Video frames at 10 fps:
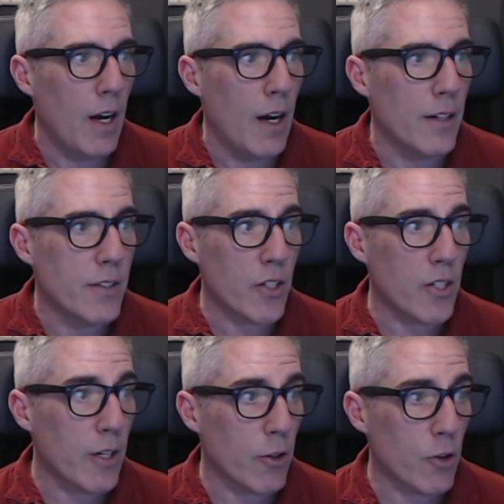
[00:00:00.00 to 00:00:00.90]
a
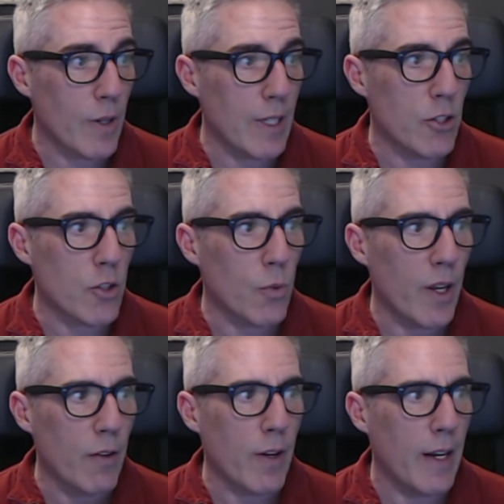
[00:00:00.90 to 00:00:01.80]
dictionary is really just a
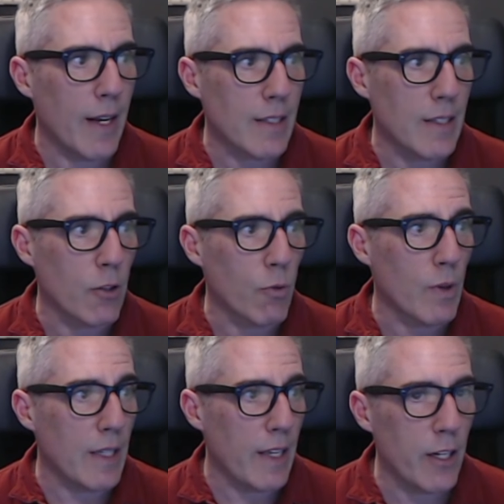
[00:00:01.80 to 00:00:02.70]
way of connecting
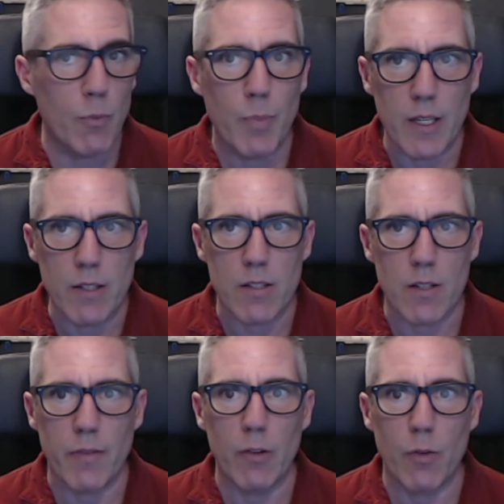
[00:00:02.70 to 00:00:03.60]
related pieces
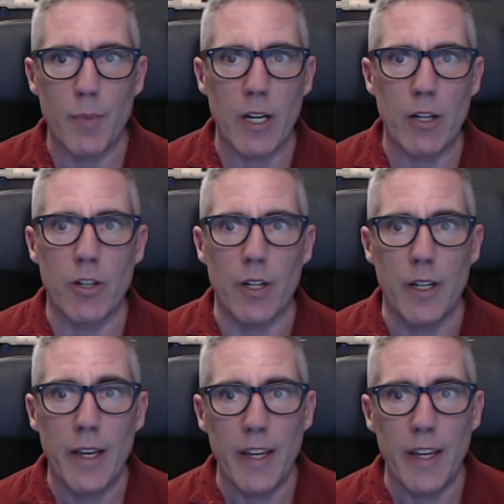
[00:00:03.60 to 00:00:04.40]
of information.